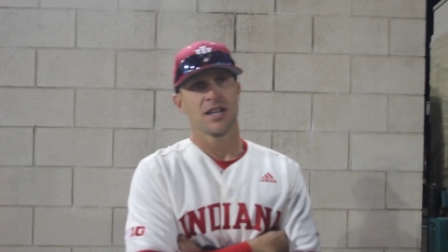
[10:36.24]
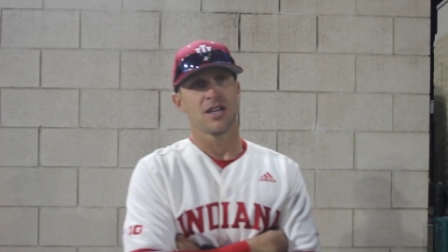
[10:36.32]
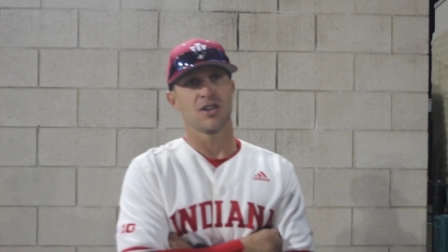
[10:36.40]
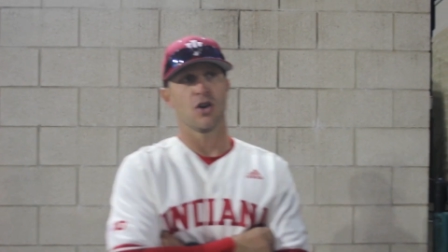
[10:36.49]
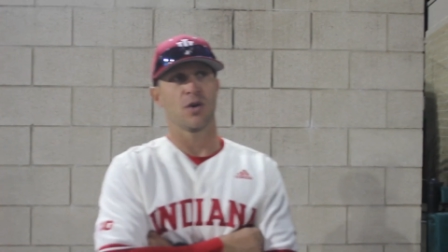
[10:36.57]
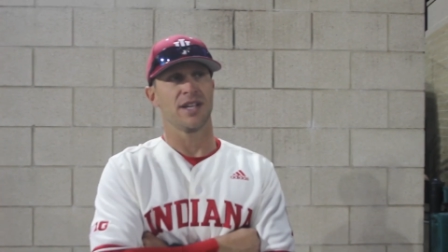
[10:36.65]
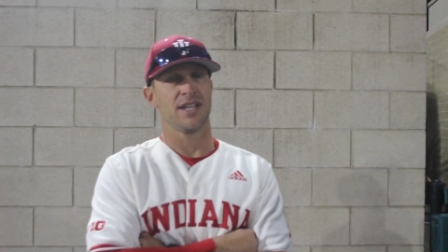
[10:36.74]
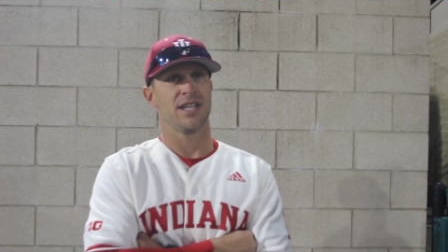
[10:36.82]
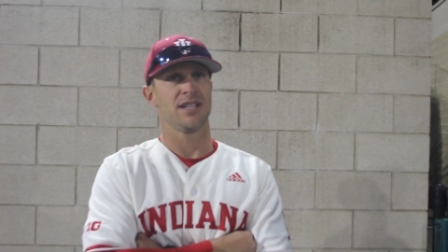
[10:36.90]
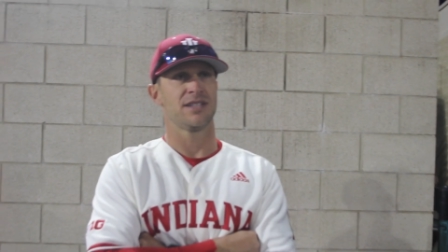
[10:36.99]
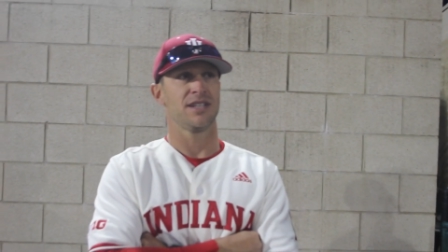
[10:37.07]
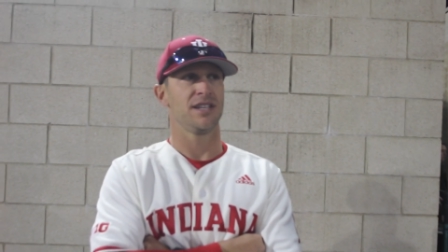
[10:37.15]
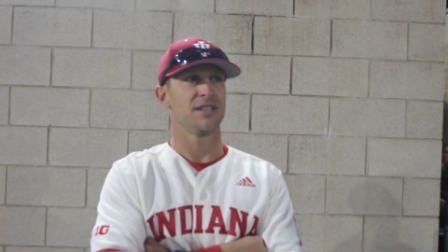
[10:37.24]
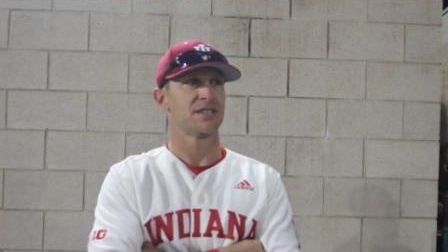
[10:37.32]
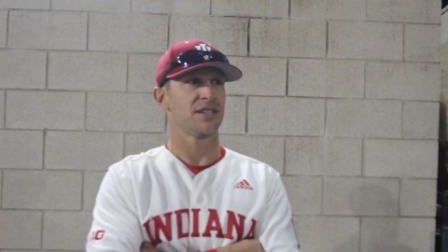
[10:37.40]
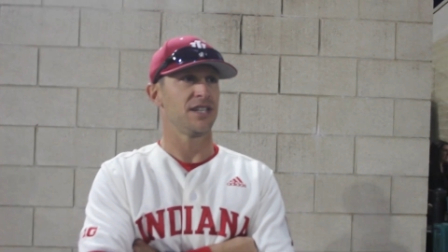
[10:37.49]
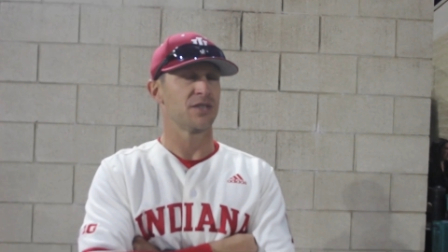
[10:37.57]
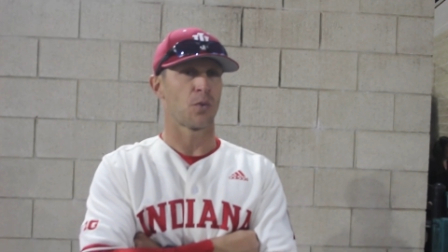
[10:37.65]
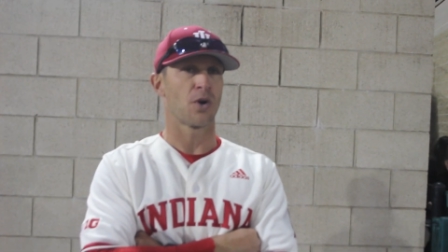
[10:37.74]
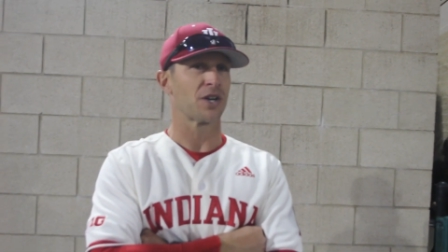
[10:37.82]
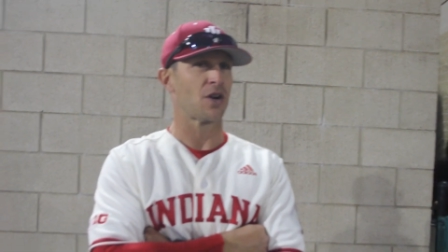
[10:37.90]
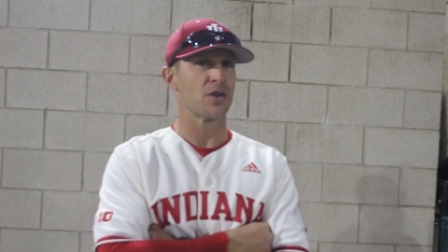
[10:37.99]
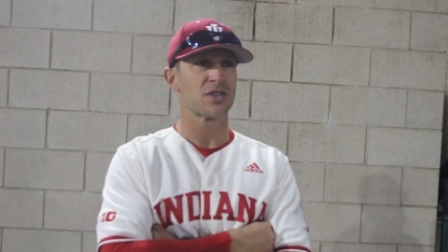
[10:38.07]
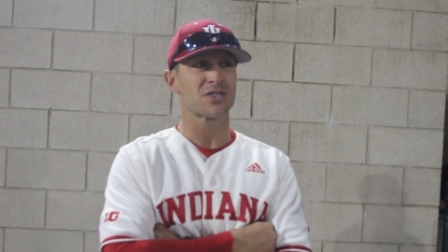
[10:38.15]
He's
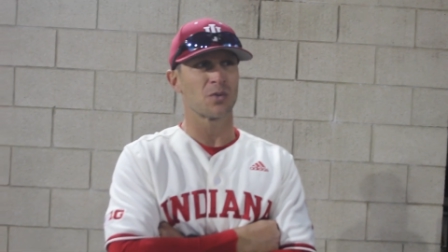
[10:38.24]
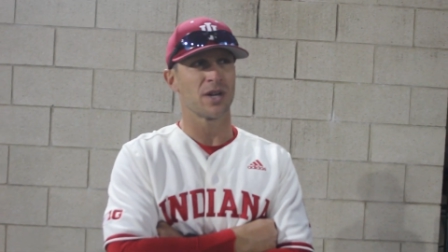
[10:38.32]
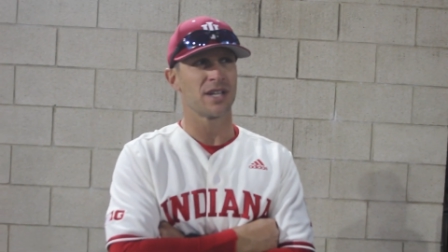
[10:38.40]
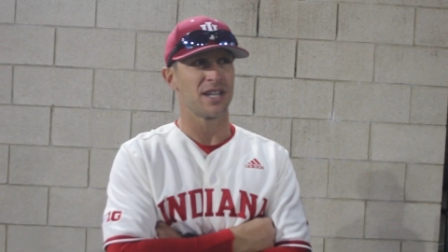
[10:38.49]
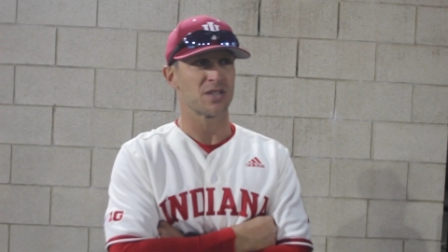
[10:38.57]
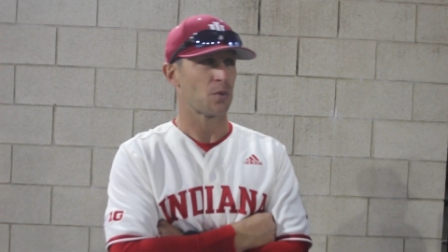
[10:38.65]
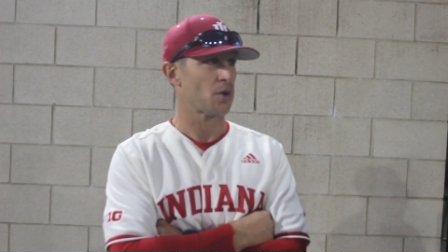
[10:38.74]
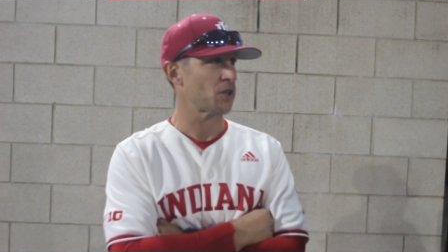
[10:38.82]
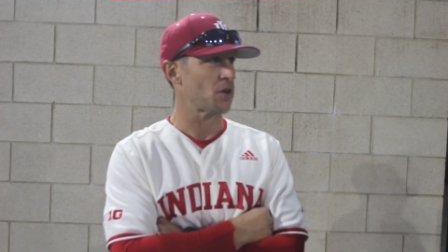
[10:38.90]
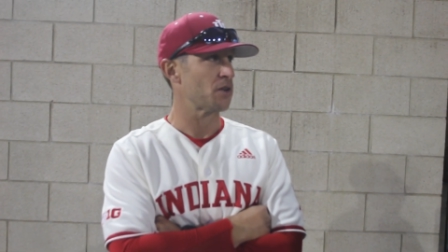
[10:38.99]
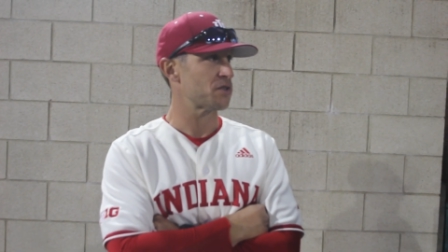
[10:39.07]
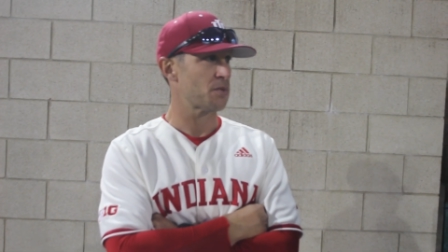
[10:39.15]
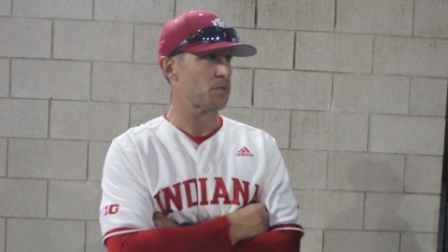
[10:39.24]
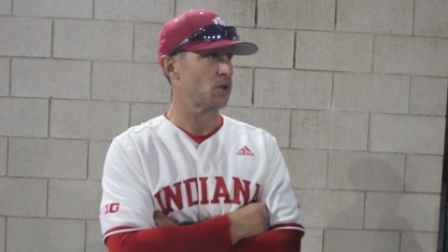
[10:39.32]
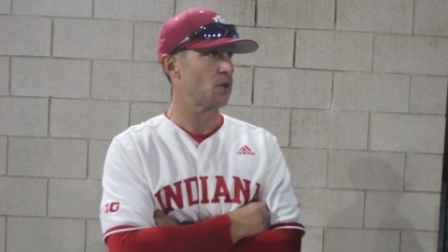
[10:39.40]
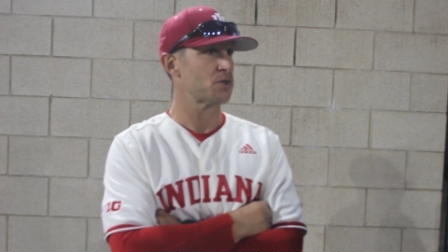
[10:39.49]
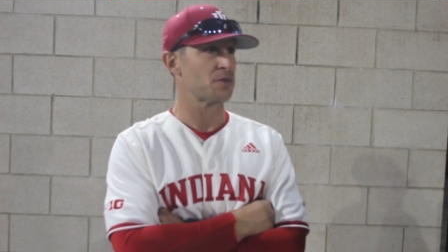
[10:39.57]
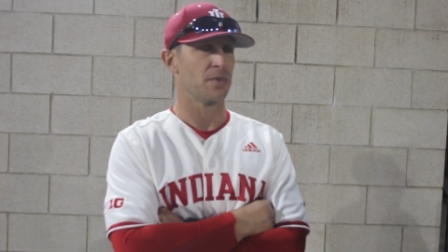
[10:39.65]
working on his swing. He's working on his approach.